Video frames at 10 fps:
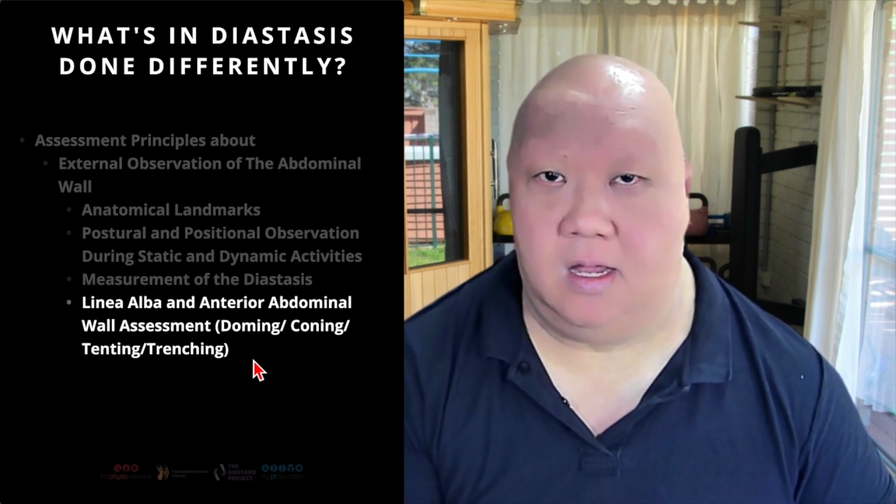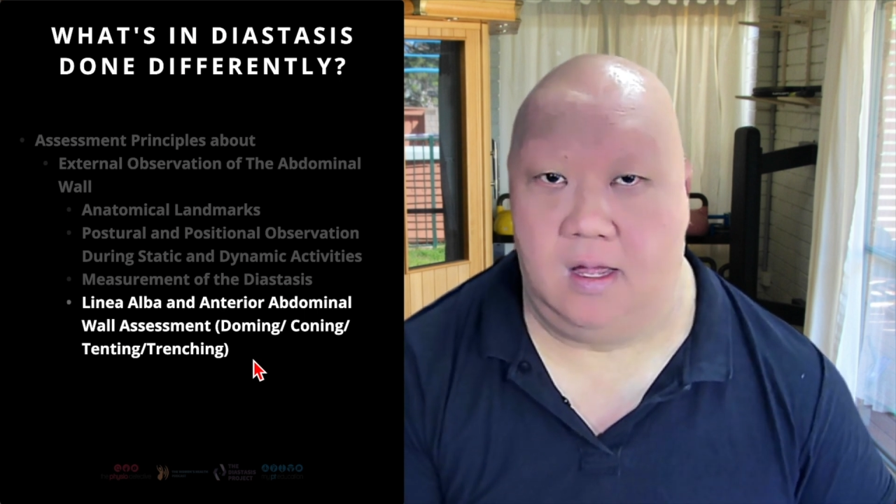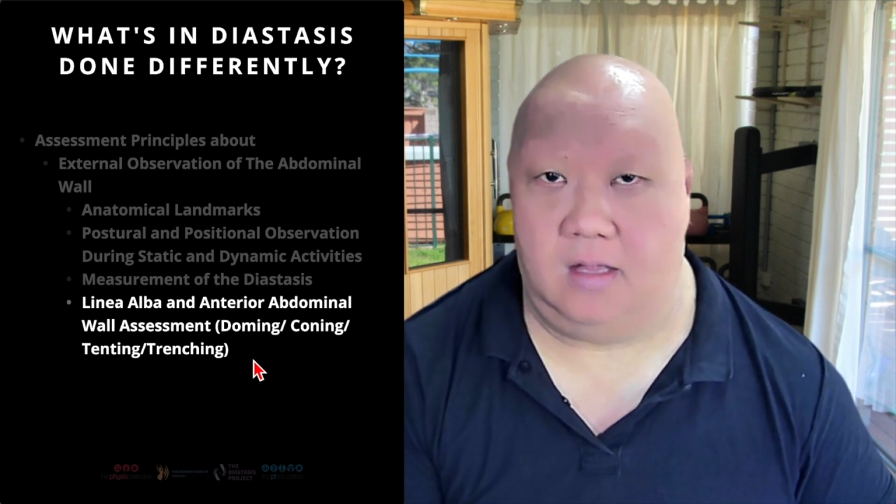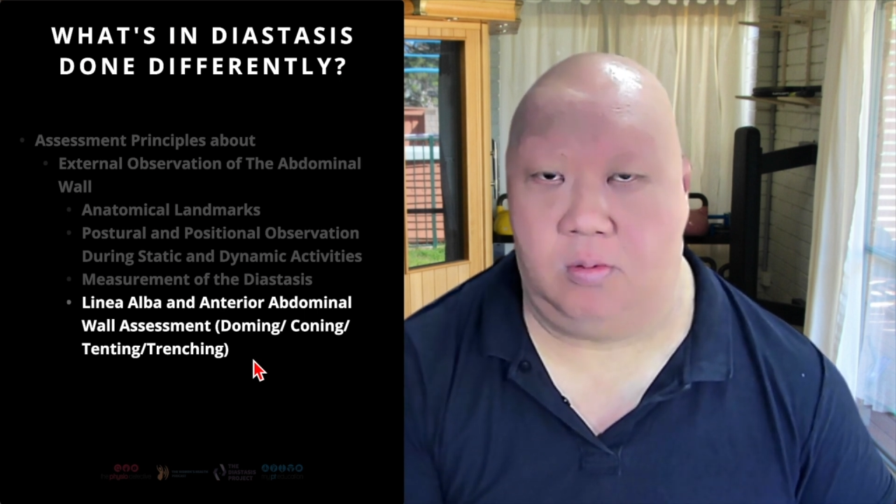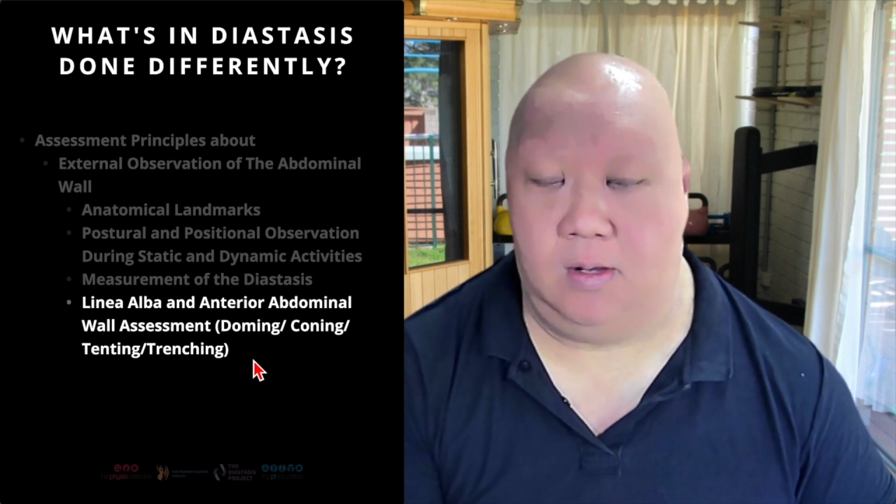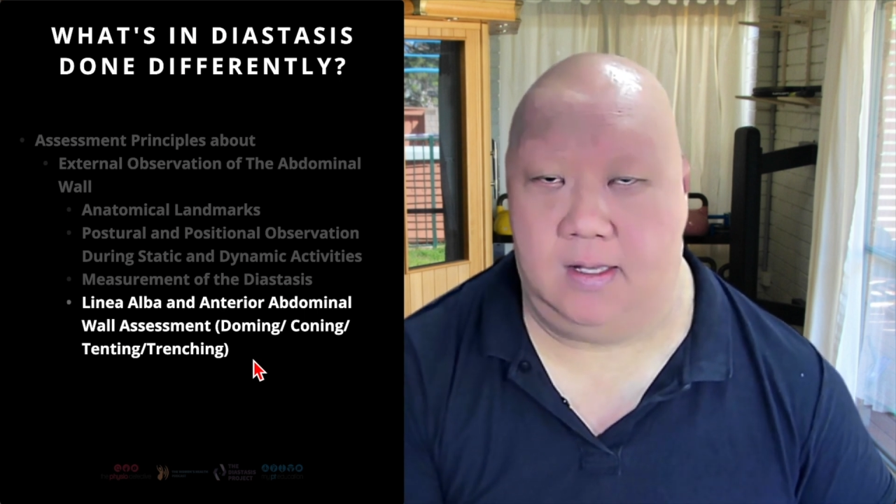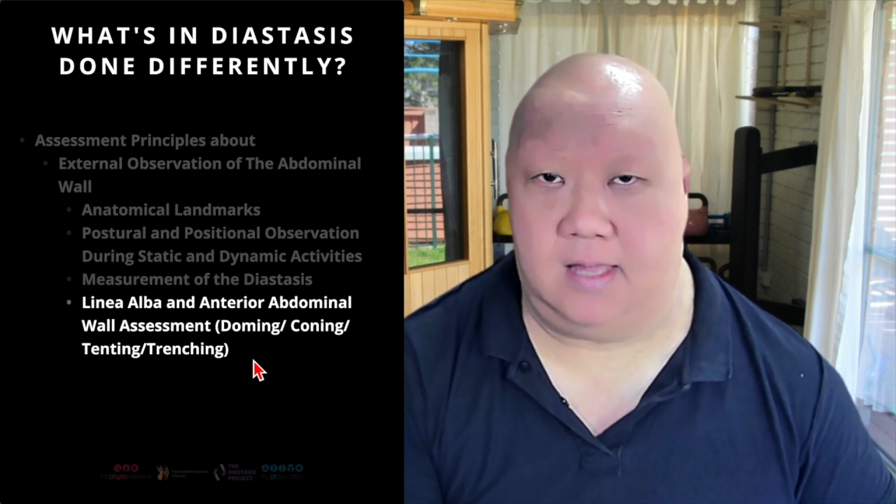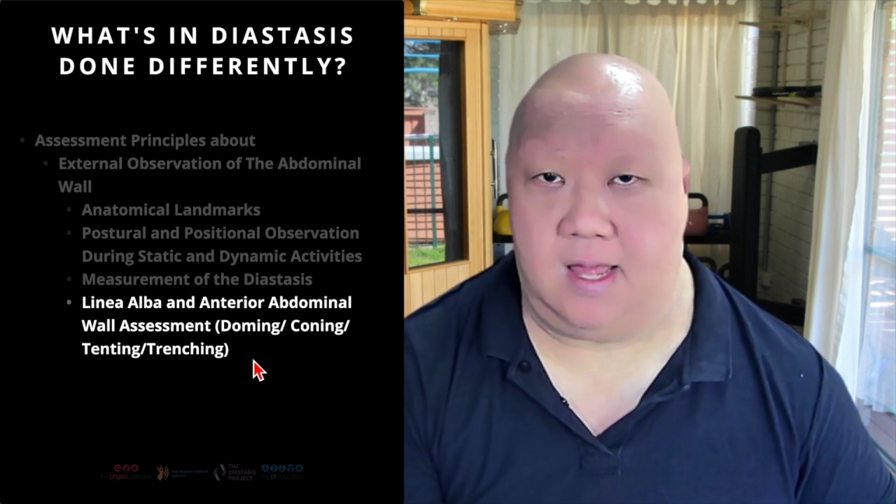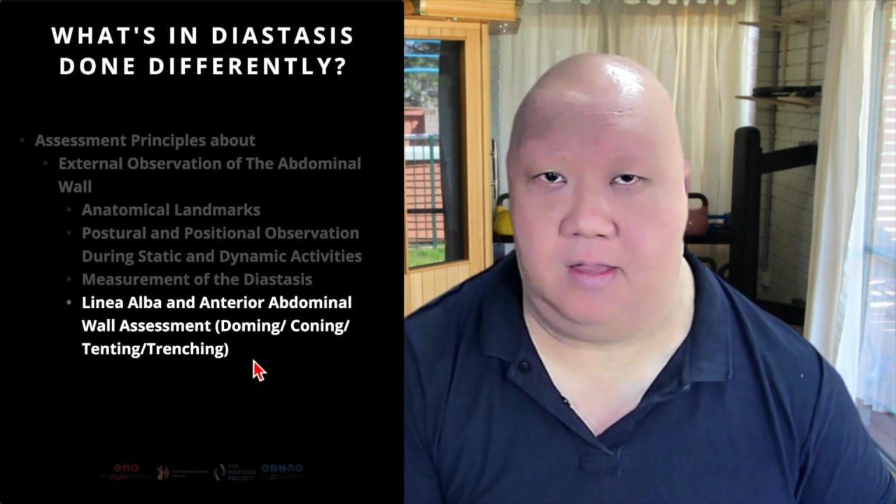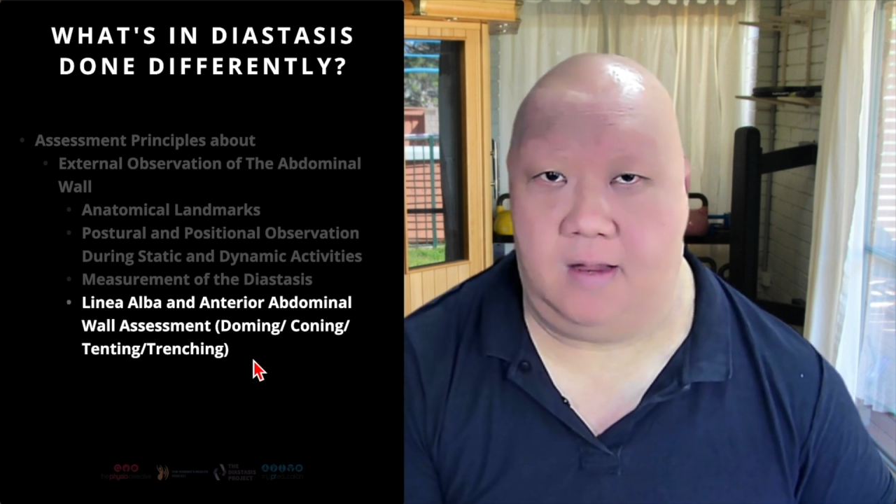as well as
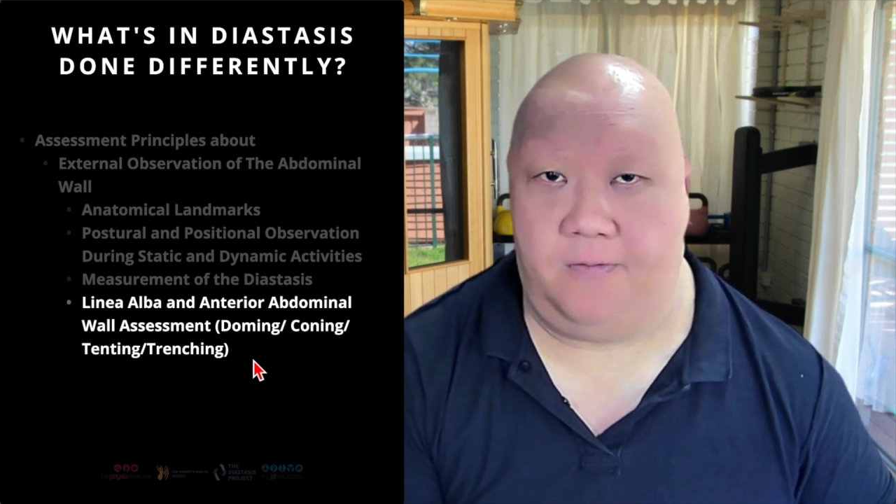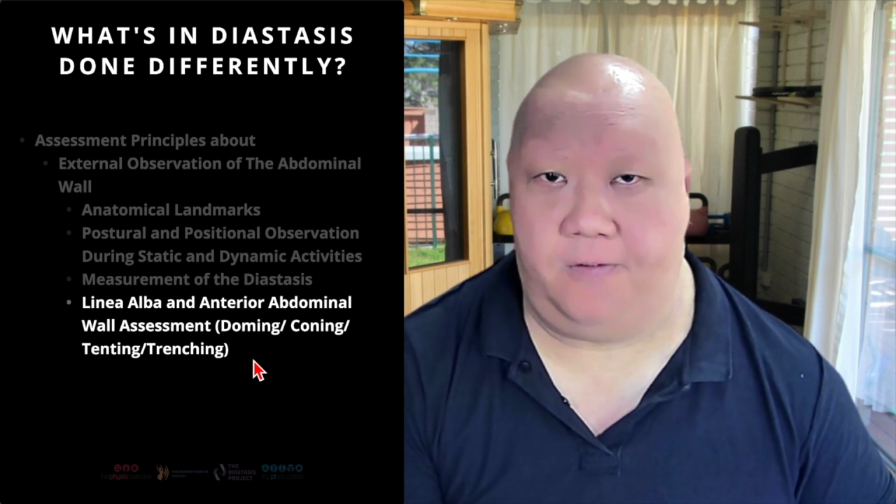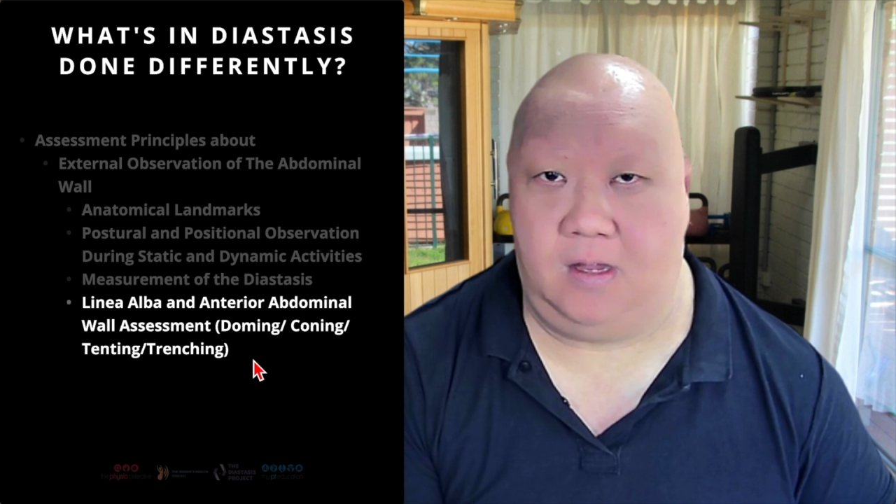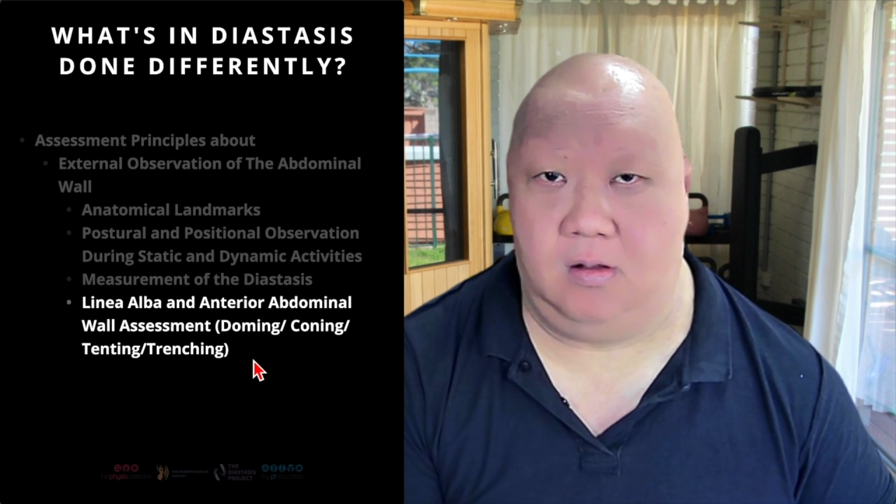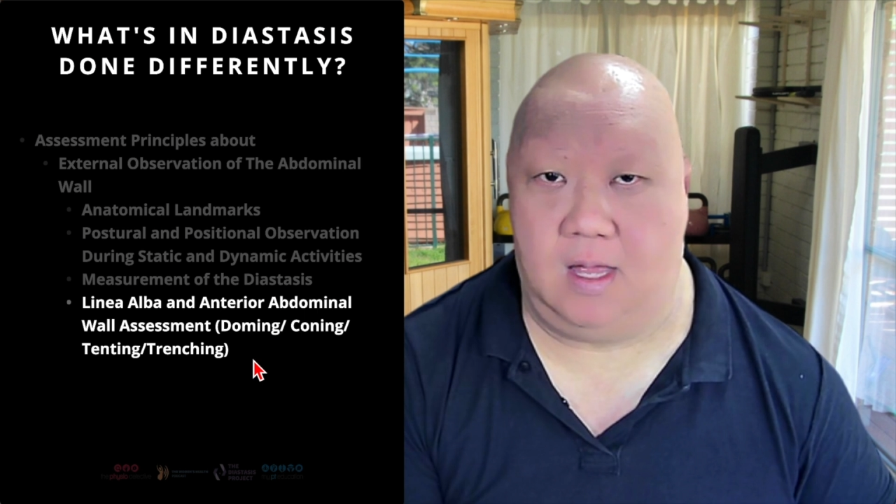how they feel